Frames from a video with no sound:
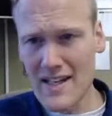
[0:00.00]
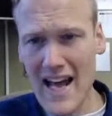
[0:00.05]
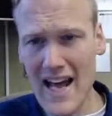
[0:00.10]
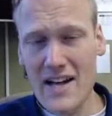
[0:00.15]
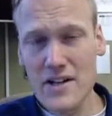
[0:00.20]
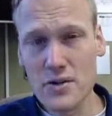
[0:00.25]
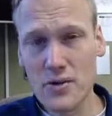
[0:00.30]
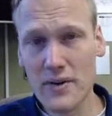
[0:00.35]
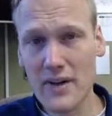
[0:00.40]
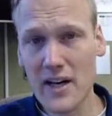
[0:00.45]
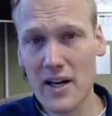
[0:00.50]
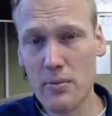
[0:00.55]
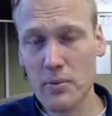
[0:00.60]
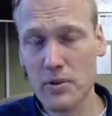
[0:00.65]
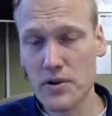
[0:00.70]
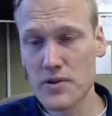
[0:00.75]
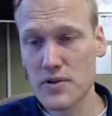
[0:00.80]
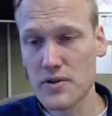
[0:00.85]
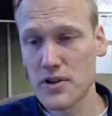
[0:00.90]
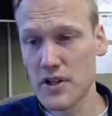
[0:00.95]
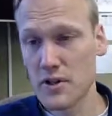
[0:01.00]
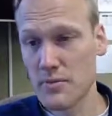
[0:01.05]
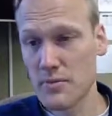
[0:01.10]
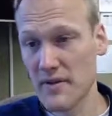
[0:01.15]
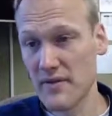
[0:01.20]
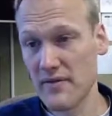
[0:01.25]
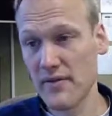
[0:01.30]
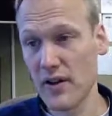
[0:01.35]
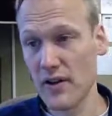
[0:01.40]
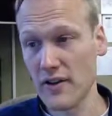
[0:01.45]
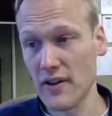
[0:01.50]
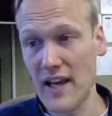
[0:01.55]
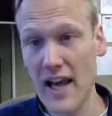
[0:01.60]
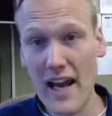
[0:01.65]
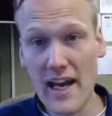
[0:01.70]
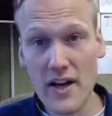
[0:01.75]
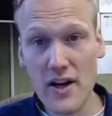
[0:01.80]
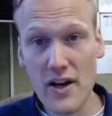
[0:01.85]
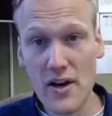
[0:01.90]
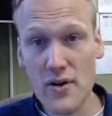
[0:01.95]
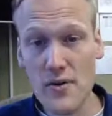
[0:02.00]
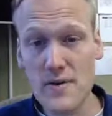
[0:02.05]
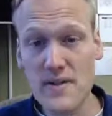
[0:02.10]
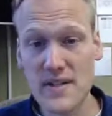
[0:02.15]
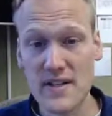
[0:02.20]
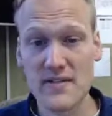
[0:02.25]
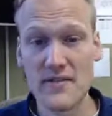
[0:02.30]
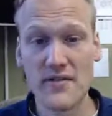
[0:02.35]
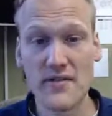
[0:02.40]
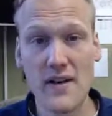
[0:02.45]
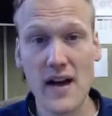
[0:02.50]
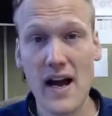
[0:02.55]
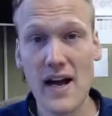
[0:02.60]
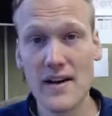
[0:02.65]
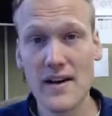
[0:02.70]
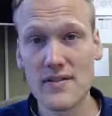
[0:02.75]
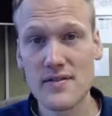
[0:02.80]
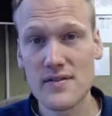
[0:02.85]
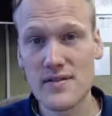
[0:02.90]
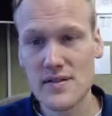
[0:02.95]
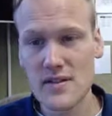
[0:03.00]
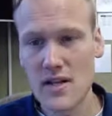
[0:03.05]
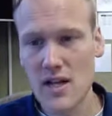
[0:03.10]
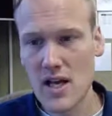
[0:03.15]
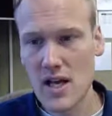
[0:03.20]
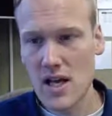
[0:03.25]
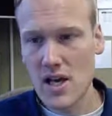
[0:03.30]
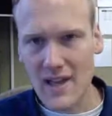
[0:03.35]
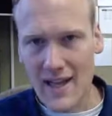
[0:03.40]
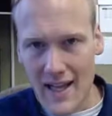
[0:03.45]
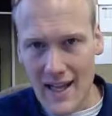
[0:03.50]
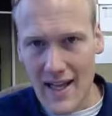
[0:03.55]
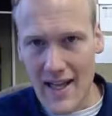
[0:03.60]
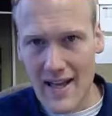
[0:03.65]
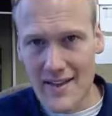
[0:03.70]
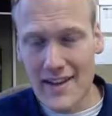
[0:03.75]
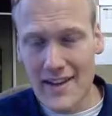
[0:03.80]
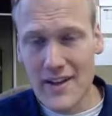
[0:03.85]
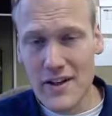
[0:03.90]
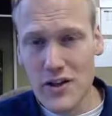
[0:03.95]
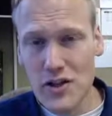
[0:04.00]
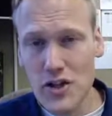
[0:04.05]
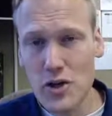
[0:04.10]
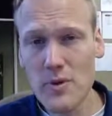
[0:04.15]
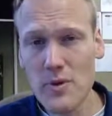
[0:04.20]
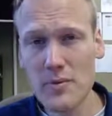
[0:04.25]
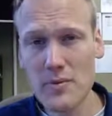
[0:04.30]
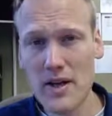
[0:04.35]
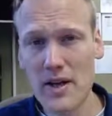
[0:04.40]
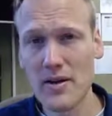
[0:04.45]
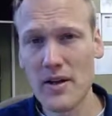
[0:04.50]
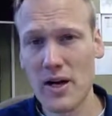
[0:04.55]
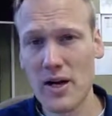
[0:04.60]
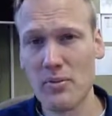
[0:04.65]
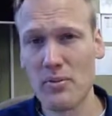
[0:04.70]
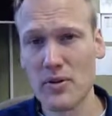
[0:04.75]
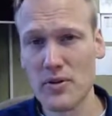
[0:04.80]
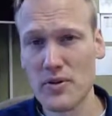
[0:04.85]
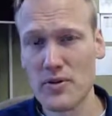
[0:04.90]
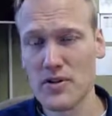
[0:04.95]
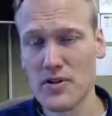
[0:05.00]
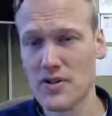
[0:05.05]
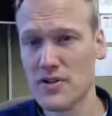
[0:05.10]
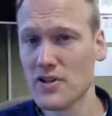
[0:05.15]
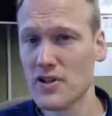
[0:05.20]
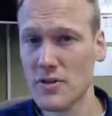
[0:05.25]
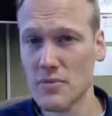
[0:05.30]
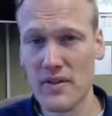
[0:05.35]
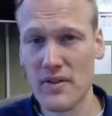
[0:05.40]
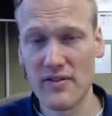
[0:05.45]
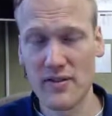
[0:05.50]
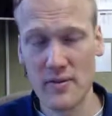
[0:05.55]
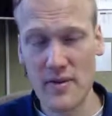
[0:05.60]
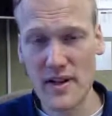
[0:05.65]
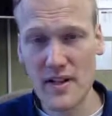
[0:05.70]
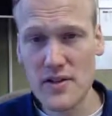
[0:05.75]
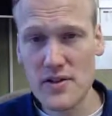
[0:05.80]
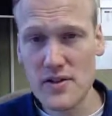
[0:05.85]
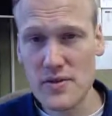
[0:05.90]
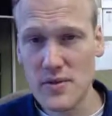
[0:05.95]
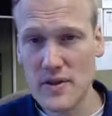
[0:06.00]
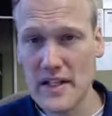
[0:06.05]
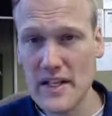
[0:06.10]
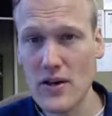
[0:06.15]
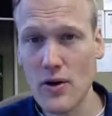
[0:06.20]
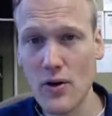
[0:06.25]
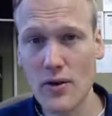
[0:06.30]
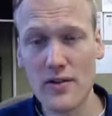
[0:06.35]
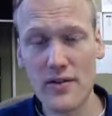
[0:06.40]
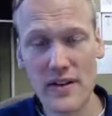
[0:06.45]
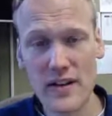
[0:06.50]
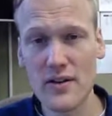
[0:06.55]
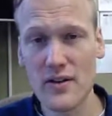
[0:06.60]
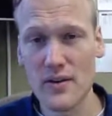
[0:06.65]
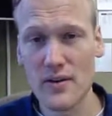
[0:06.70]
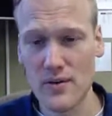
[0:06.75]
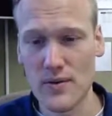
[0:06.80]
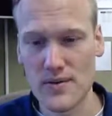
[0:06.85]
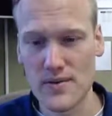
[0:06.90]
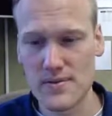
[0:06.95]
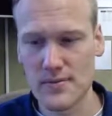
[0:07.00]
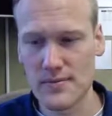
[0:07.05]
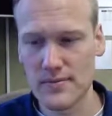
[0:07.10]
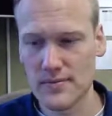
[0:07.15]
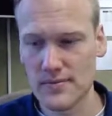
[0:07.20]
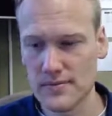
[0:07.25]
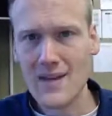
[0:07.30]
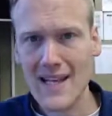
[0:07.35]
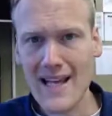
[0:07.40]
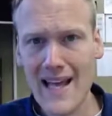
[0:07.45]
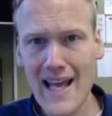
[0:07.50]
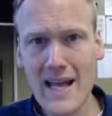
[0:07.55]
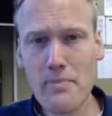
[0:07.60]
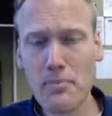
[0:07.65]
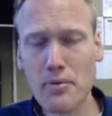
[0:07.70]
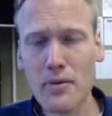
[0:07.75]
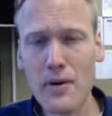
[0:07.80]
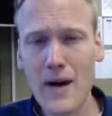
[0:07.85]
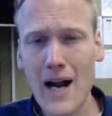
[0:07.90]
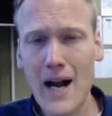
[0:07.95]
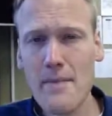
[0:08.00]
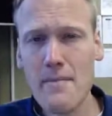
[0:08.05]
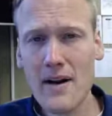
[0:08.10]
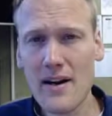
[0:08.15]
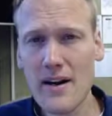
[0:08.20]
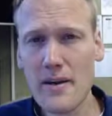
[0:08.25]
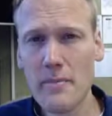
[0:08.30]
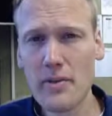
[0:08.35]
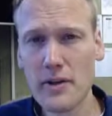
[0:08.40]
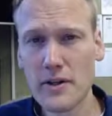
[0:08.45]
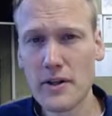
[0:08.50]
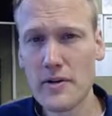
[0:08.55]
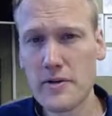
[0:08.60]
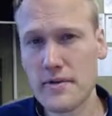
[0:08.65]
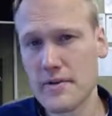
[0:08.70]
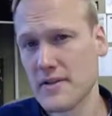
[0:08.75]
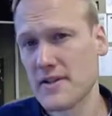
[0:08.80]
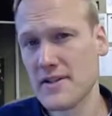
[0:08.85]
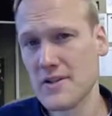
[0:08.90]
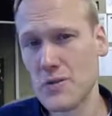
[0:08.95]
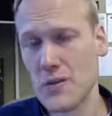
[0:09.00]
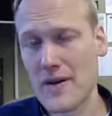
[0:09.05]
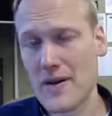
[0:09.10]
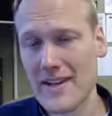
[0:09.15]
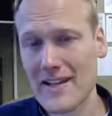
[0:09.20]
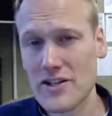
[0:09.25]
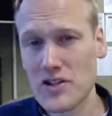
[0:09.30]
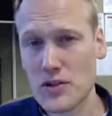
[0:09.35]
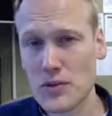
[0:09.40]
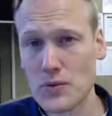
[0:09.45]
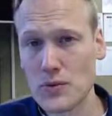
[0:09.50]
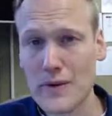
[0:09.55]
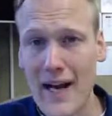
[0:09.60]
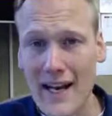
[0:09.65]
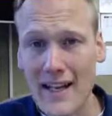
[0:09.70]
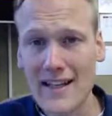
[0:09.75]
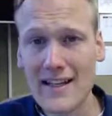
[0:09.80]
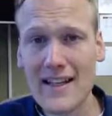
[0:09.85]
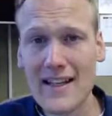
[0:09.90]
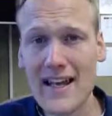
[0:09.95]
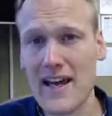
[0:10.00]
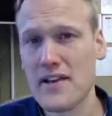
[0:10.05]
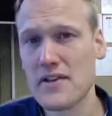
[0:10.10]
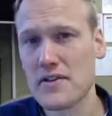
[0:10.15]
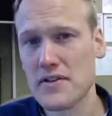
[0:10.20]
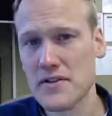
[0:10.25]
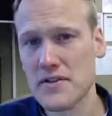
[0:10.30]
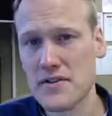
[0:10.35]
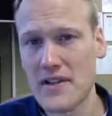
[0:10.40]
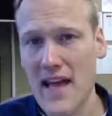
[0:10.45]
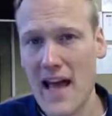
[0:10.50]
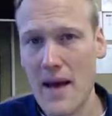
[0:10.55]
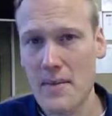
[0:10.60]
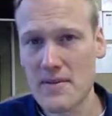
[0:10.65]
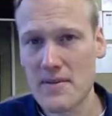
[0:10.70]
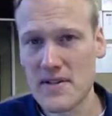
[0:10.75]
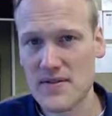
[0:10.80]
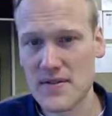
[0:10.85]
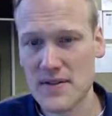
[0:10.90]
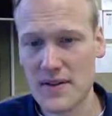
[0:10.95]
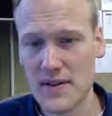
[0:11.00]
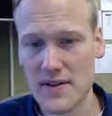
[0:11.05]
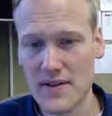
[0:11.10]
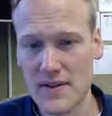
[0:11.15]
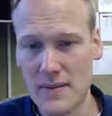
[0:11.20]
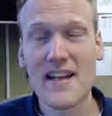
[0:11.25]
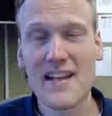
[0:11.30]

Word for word: Natural air pollution could be volcanoes and fires, and then human made air pollution could be from industry or vehicles. A primary pollutant is one that directly enters the atmosphere.